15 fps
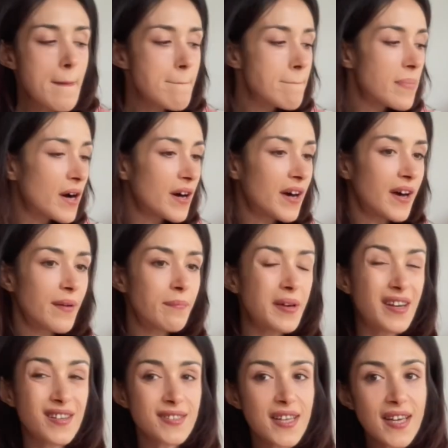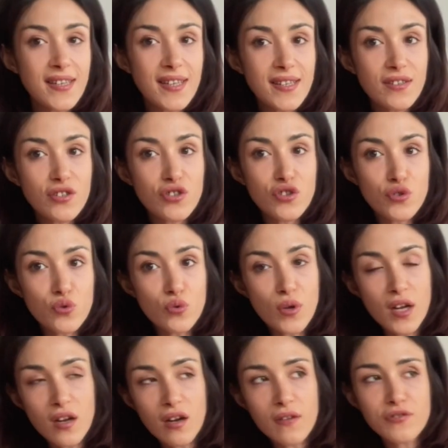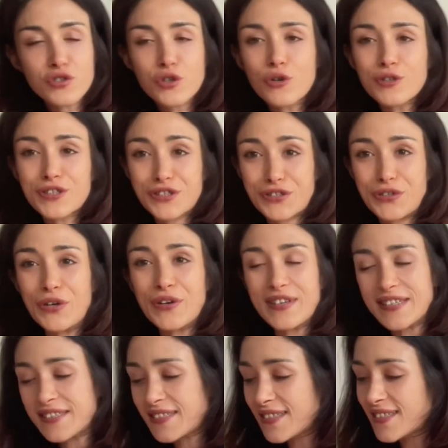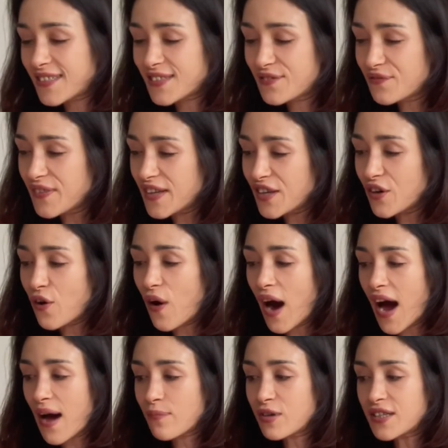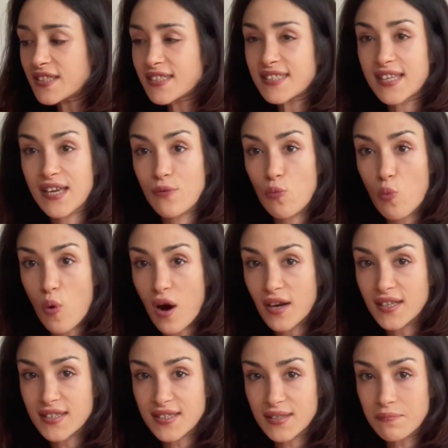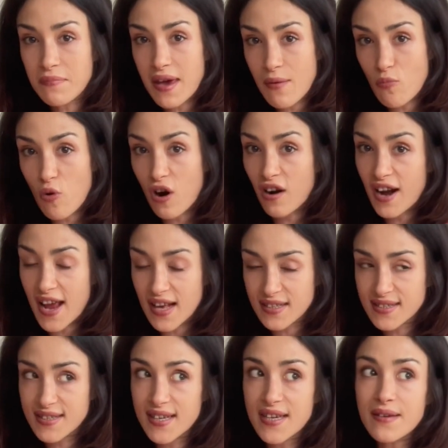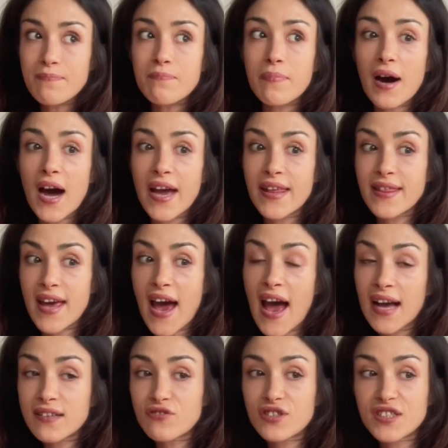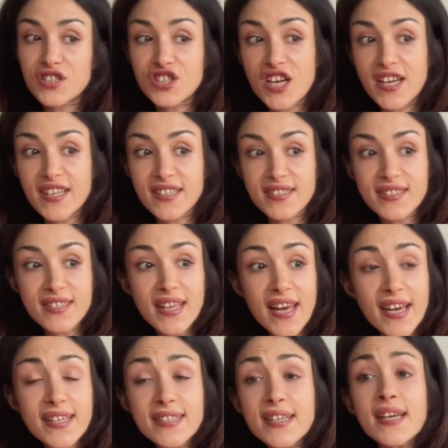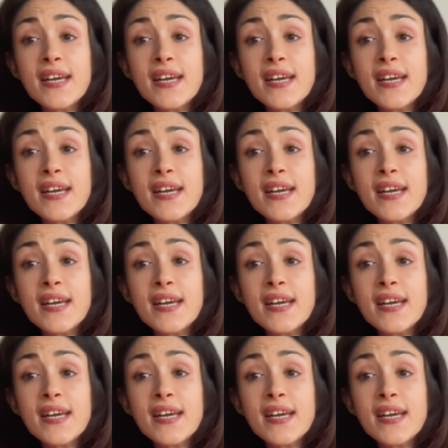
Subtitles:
but because I did do a lot of short stories in this video, I'm gonna say one is a memoir essay by the actress Jenny Slate,